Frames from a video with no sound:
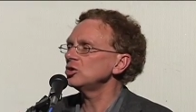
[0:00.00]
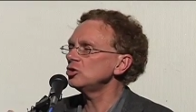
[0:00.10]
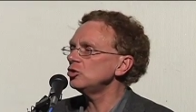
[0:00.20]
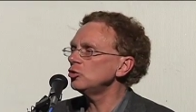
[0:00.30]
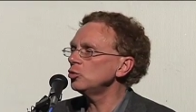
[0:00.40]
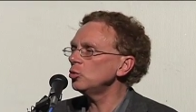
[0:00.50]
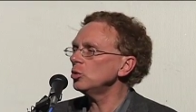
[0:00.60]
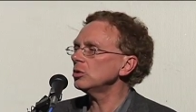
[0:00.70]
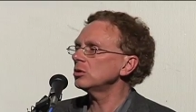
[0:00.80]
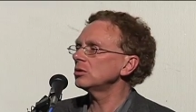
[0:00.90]

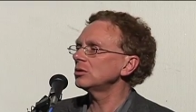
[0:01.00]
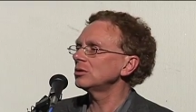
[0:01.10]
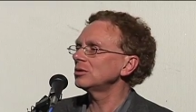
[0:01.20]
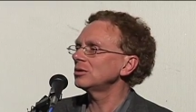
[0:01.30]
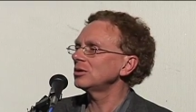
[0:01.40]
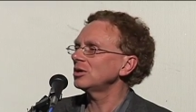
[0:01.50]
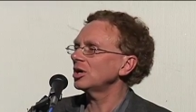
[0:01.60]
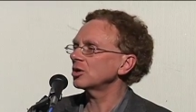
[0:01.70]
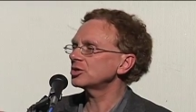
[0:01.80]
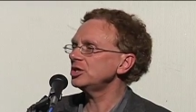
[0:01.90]
You
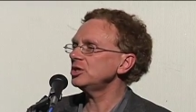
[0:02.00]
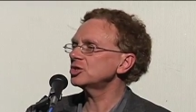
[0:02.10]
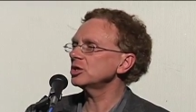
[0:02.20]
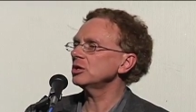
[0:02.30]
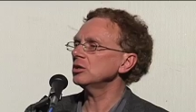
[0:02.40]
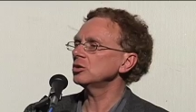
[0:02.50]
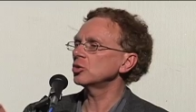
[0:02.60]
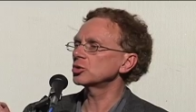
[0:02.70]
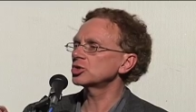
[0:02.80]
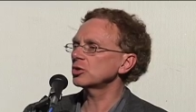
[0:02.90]
are teaching
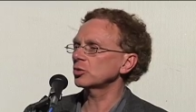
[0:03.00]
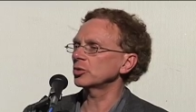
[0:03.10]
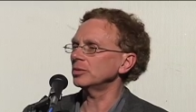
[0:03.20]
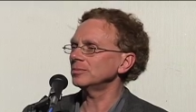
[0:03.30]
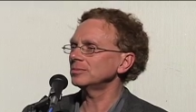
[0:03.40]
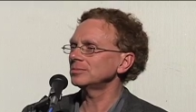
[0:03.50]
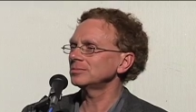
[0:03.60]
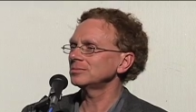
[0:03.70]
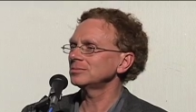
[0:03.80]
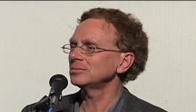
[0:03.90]
your children.
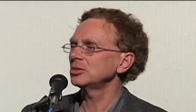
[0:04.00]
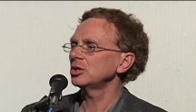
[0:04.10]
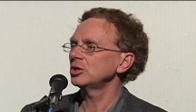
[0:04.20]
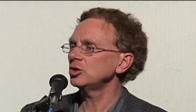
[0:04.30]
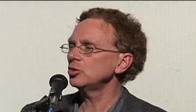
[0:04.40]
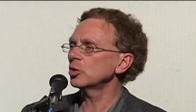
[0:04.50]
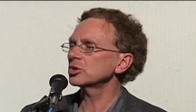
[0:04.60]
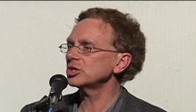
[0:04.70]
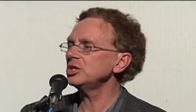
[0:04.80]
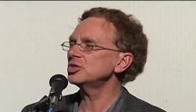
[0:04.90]
You
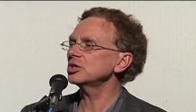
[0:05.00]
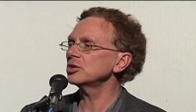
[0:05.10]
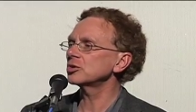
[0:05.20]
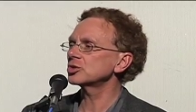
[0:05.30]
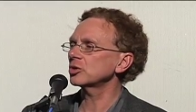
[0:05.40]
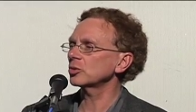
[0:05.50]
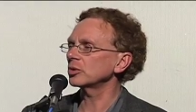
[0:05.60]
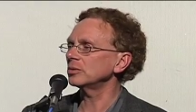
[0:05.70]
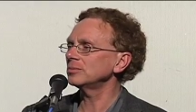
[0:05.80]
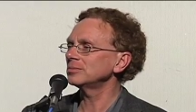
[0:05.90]
are teaching your
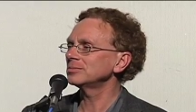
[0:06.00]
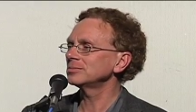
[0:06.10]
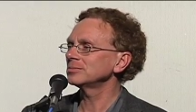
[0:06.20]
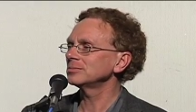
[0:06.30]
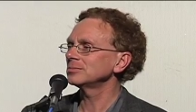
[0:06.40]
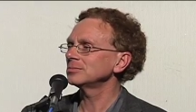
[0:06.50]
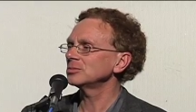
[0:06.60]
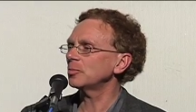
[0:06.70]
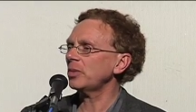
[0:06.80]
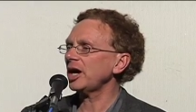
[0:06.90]
children
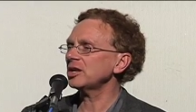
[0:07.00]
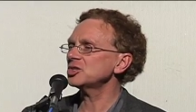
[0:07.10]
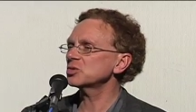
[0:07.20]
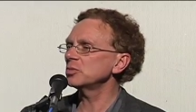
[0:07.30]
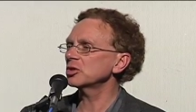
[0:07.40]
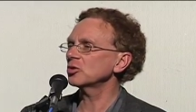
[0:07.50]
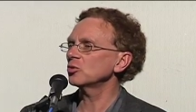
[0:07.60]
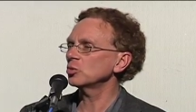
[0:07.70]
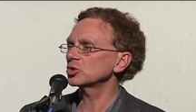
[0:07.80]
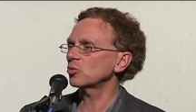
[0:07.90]
that Patti Smith
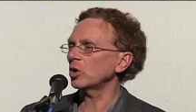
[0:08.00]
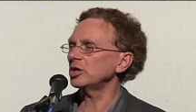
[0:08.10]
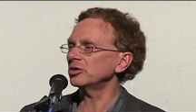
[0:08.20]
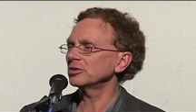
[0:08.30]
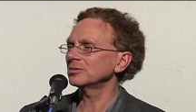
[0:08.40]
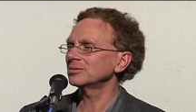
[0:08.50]
was right.